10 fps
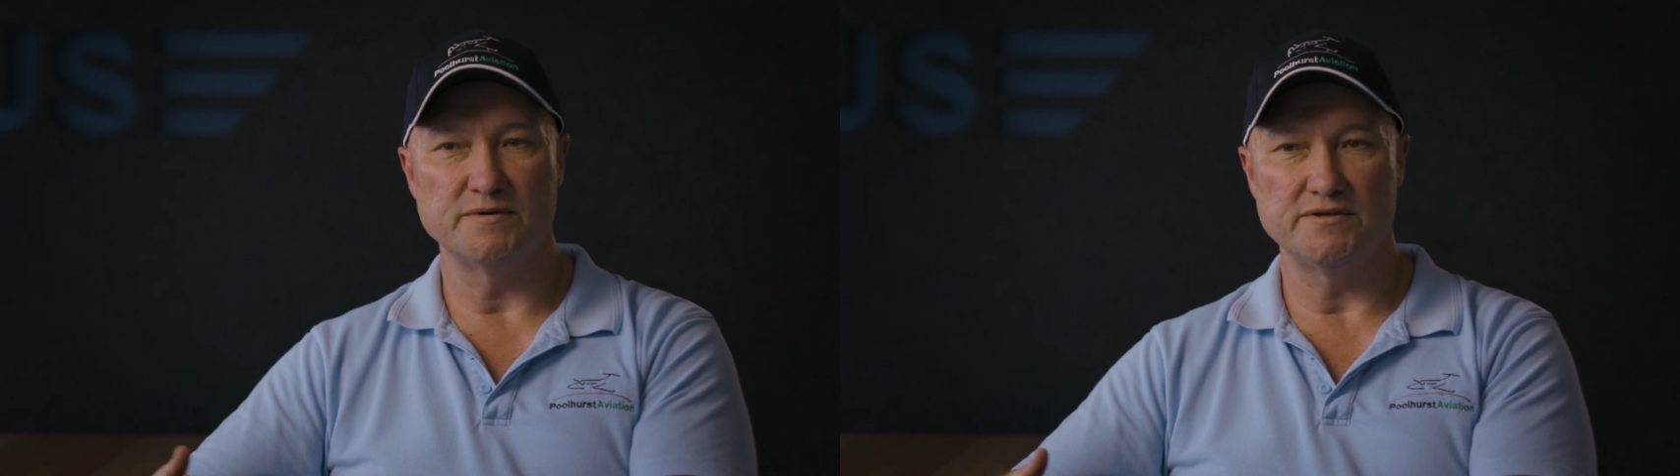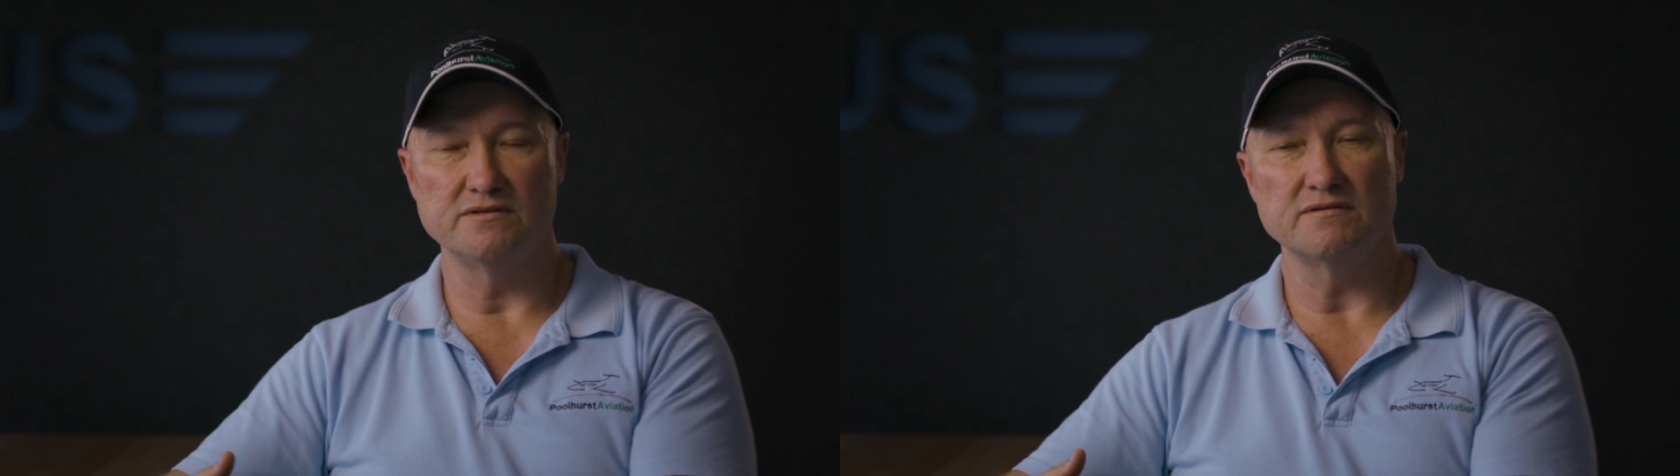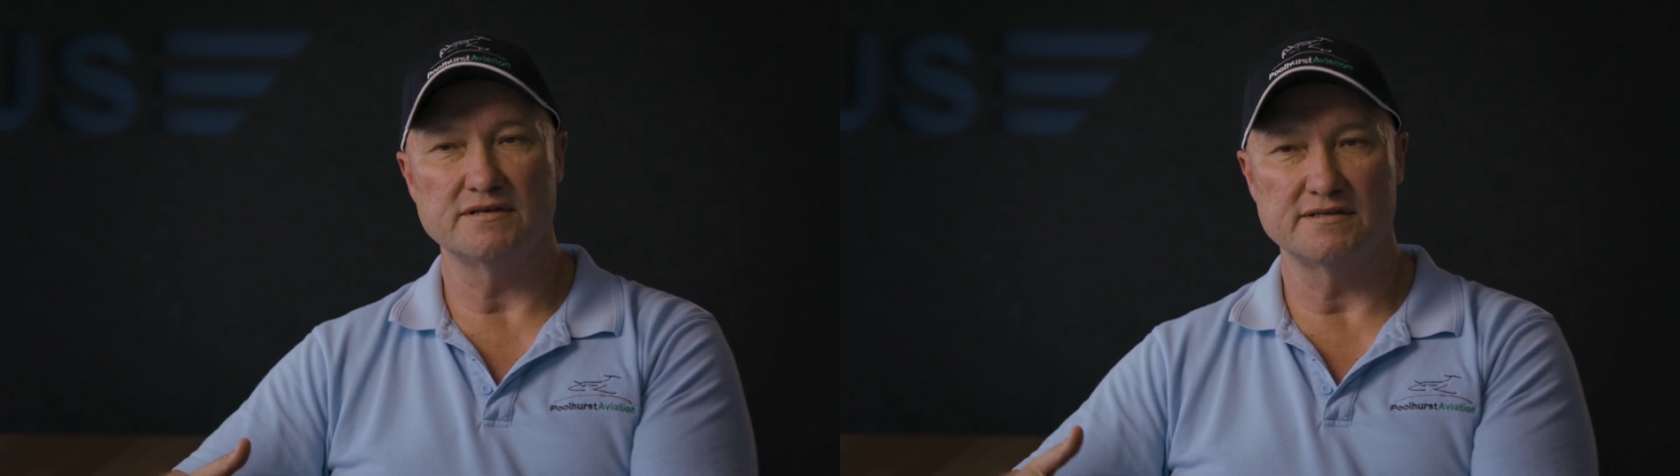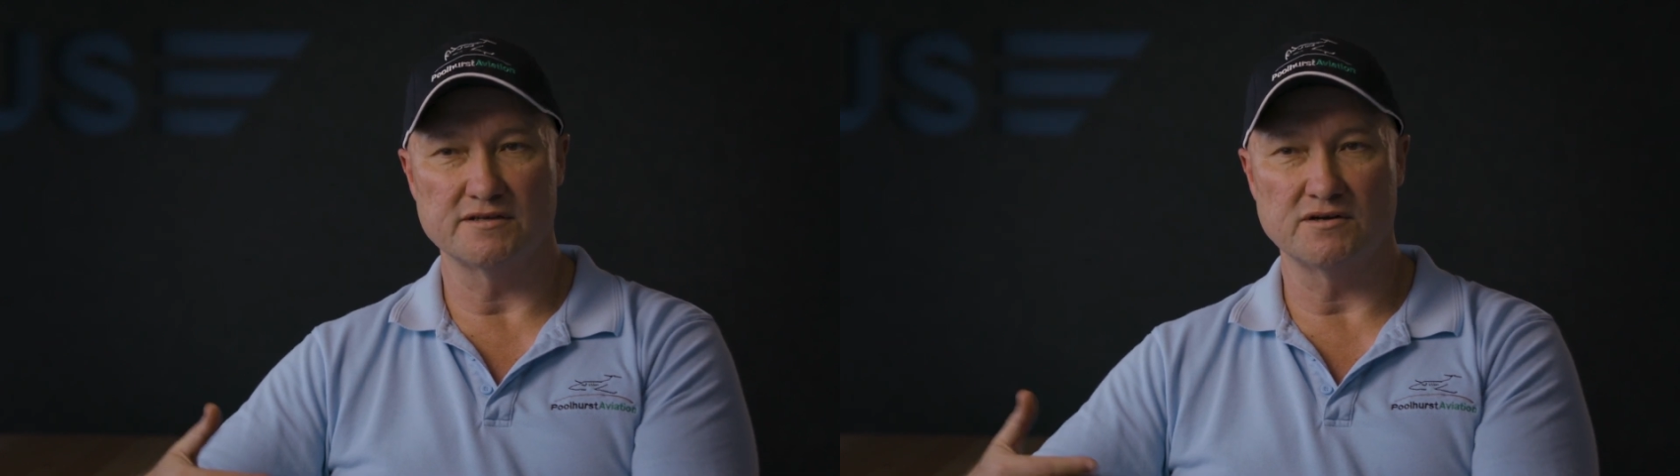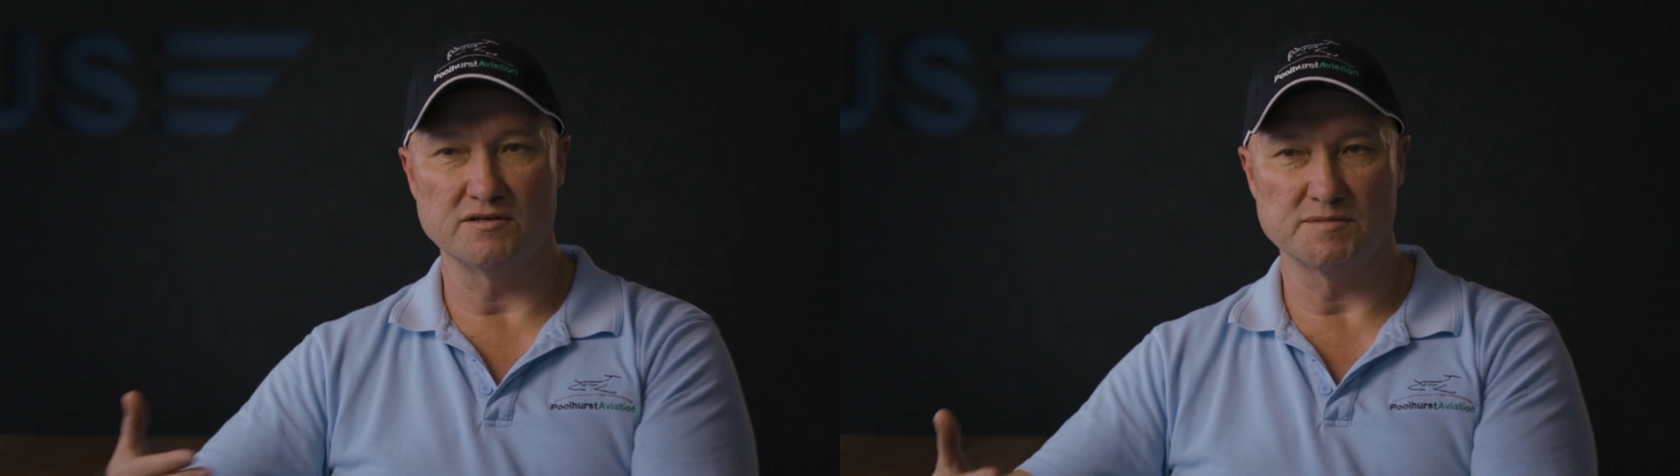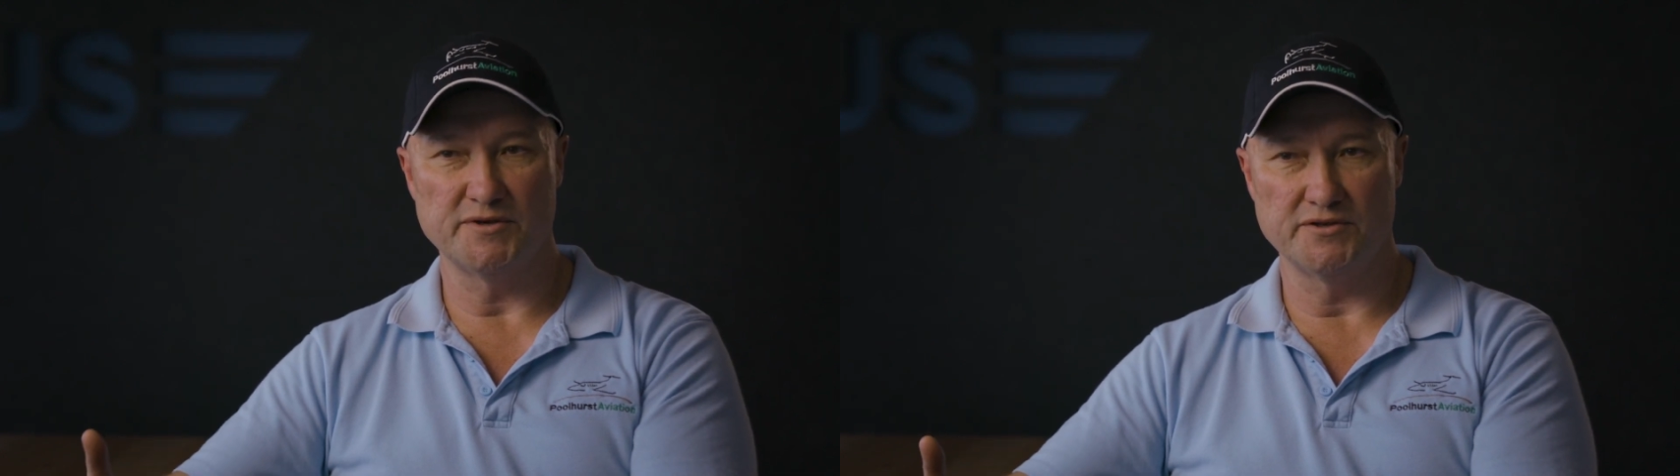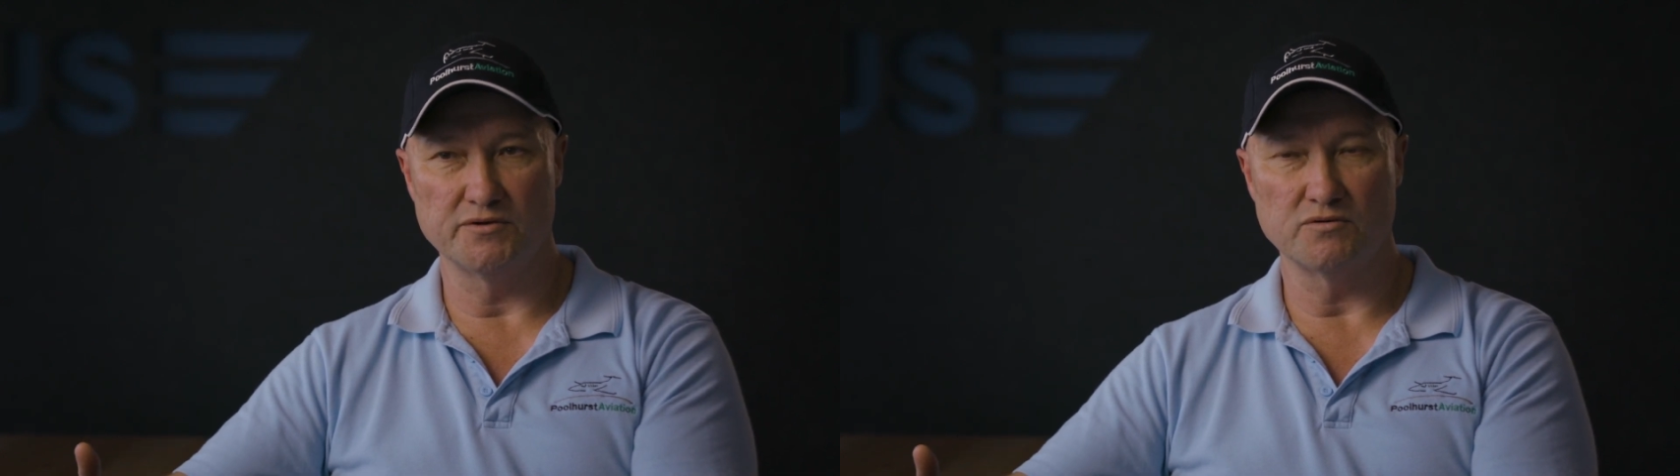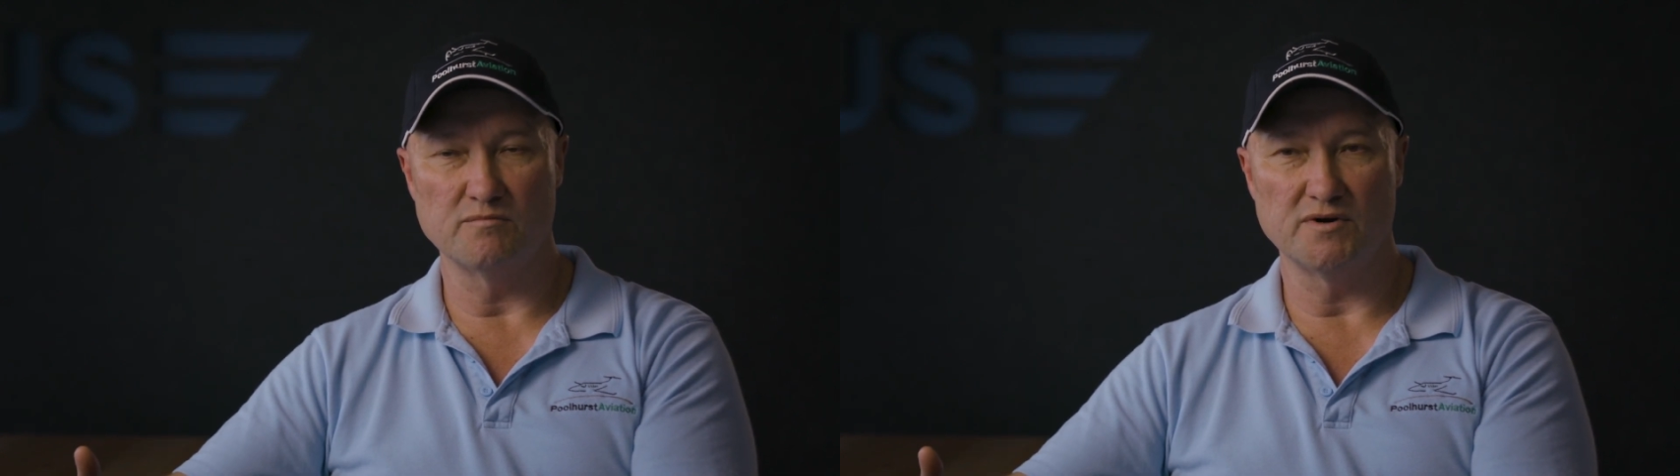when you look at it at a cost per
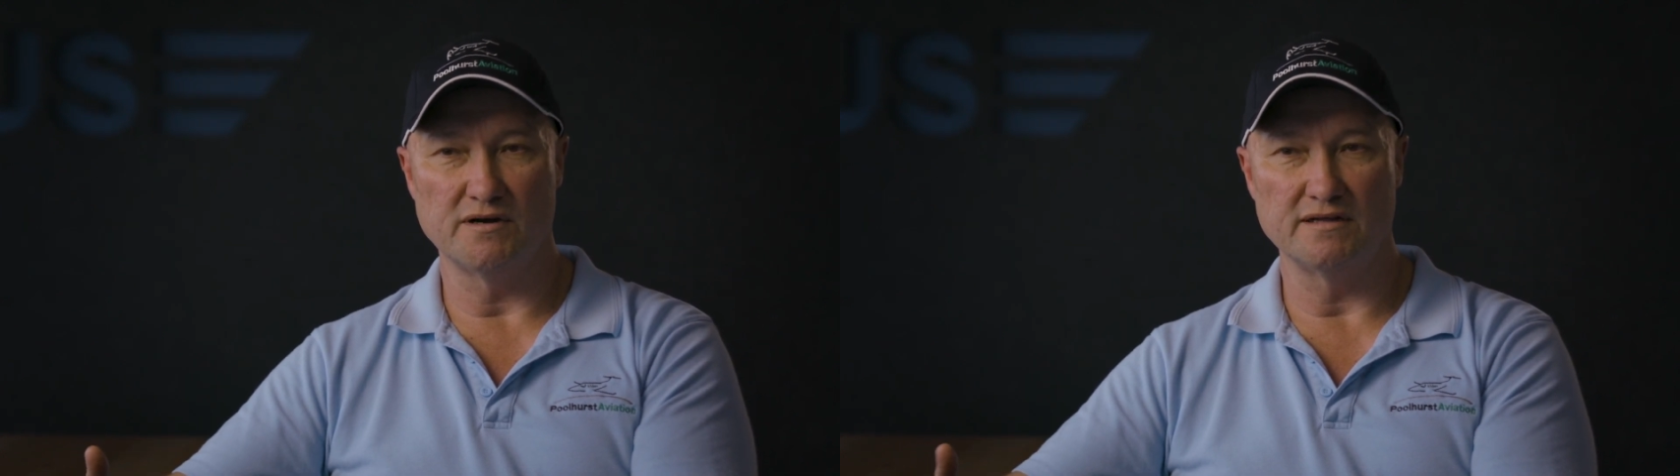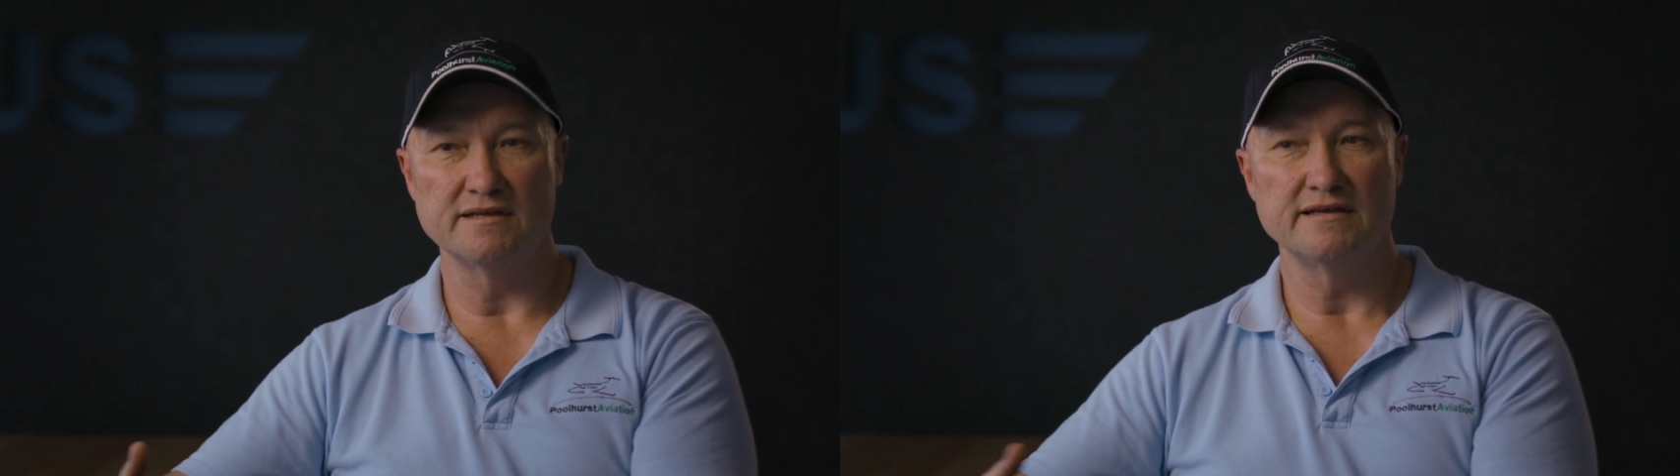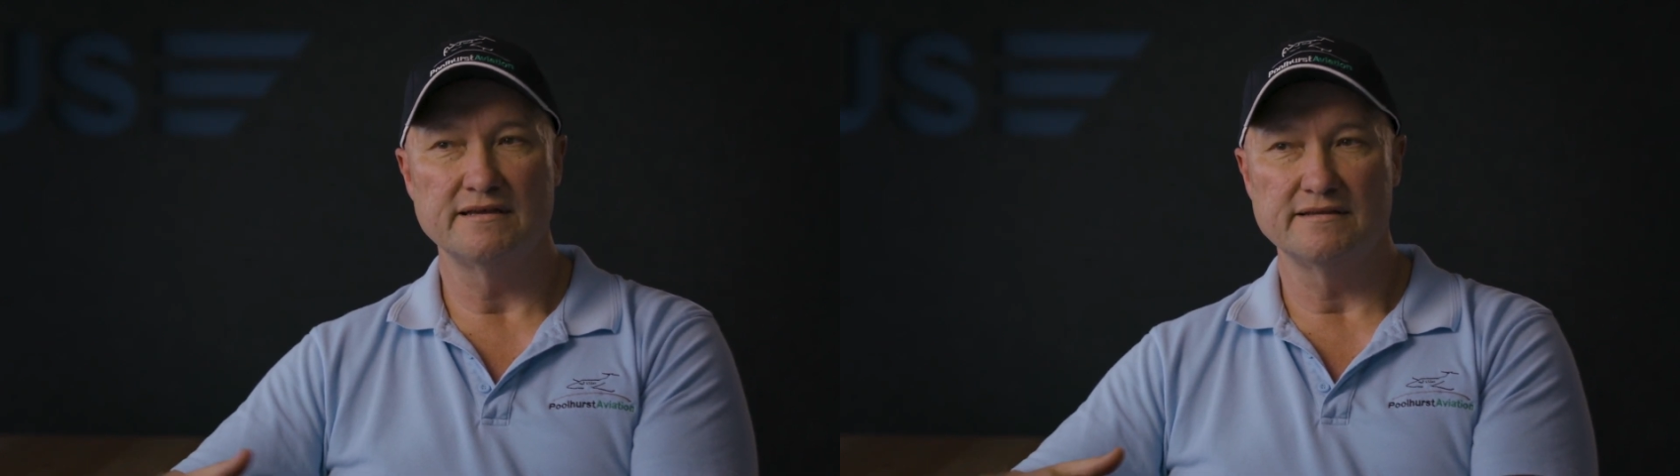nautical mile,